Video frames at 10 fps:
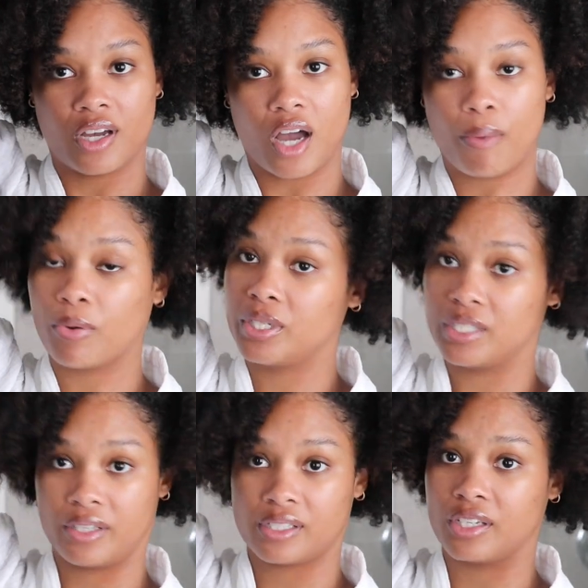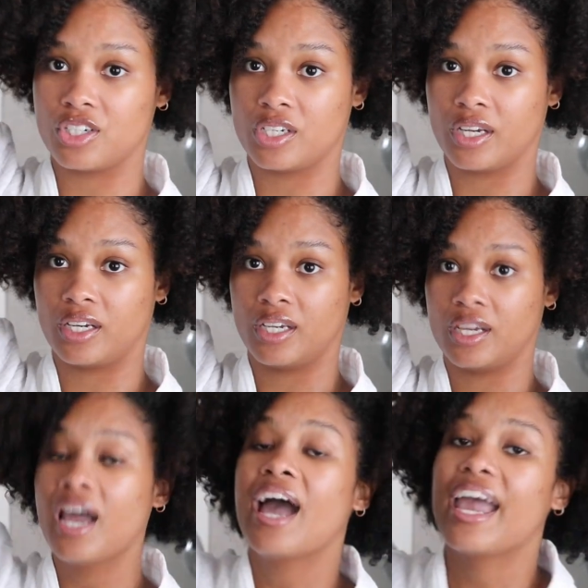a ponytail extension, honey.
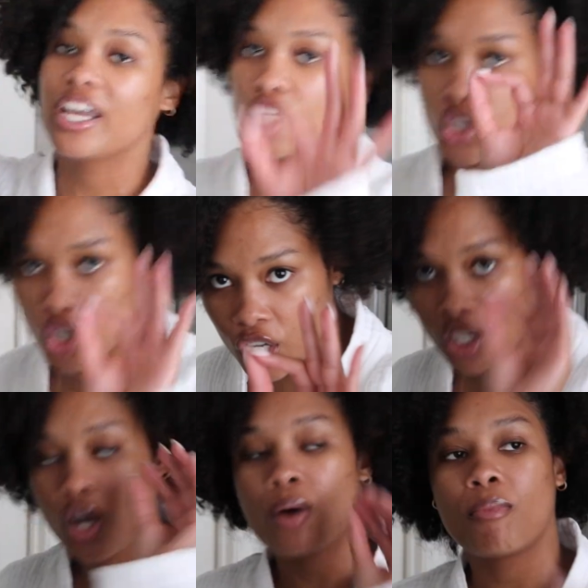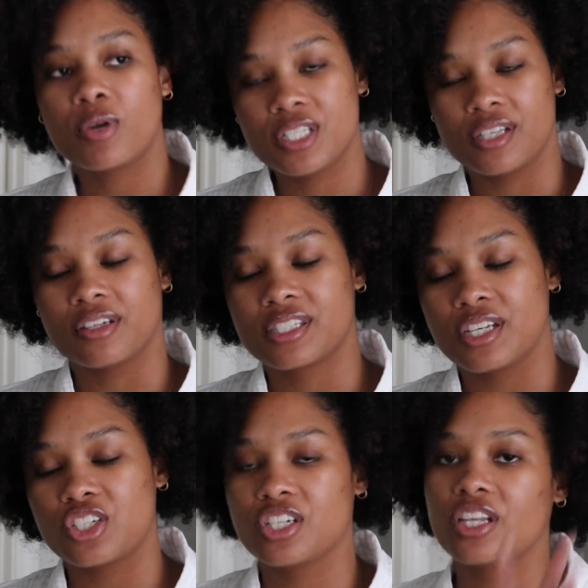A good ponytail
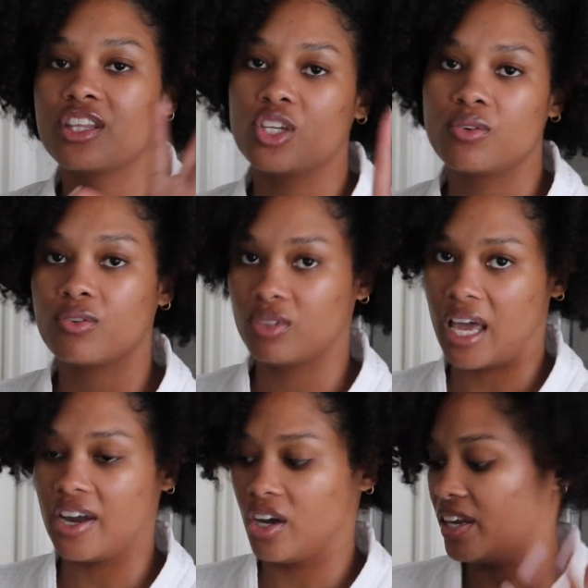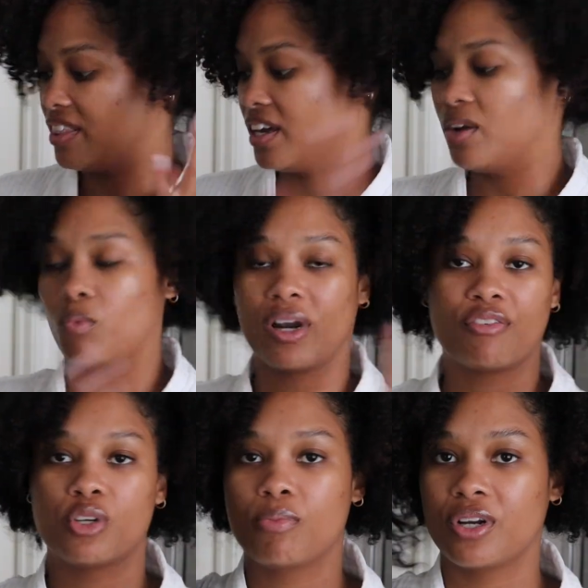extension that you can rely on that whenever
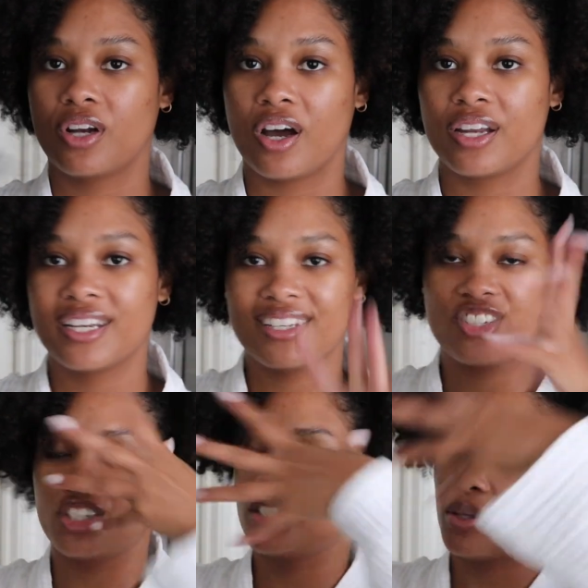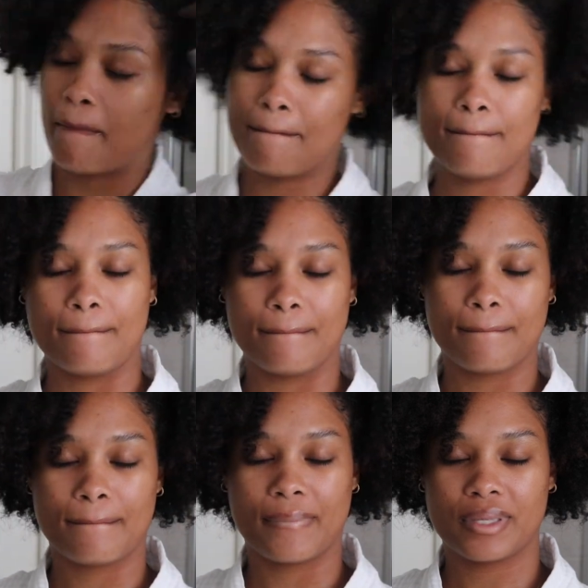you put it on, it just mm,
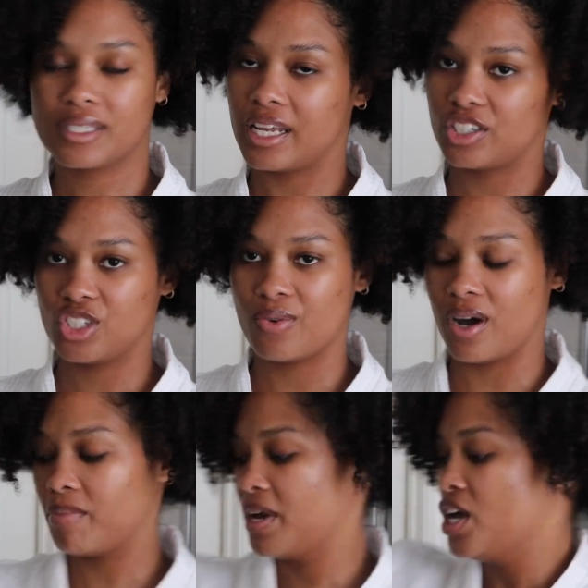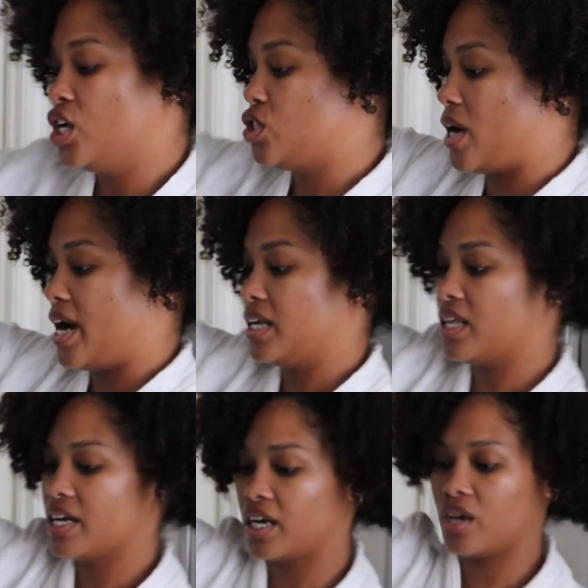snatches you up. So I
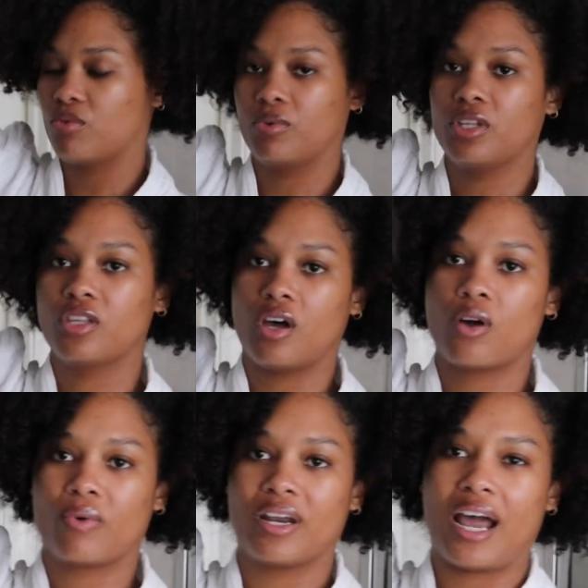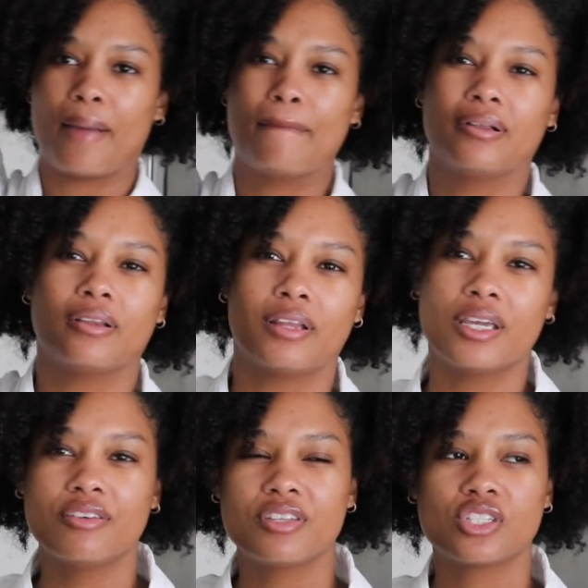like a really long one. I
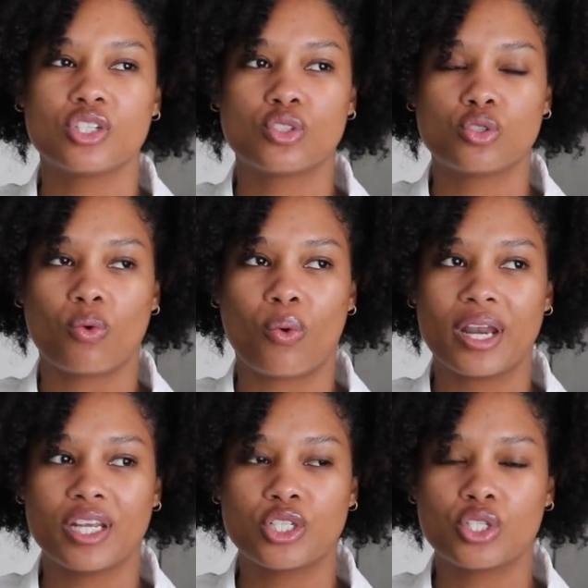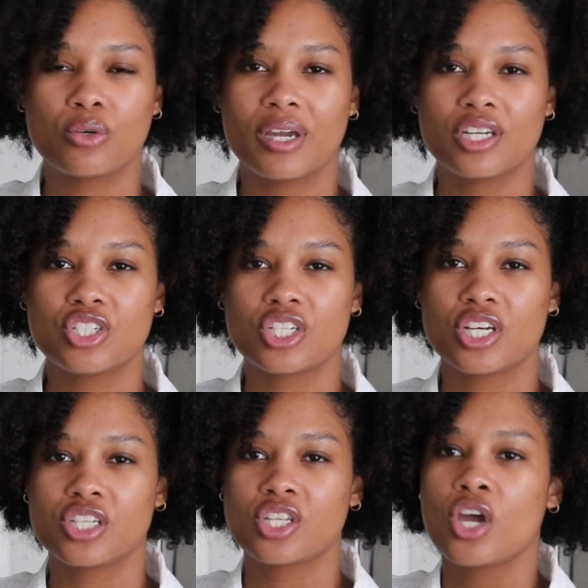believe this is 22
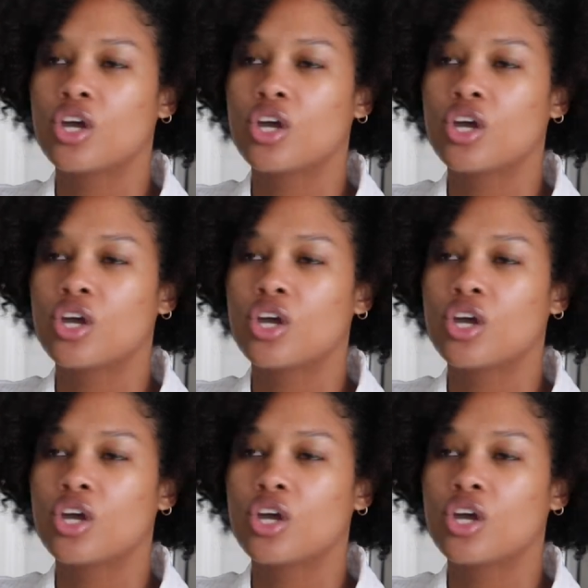inches.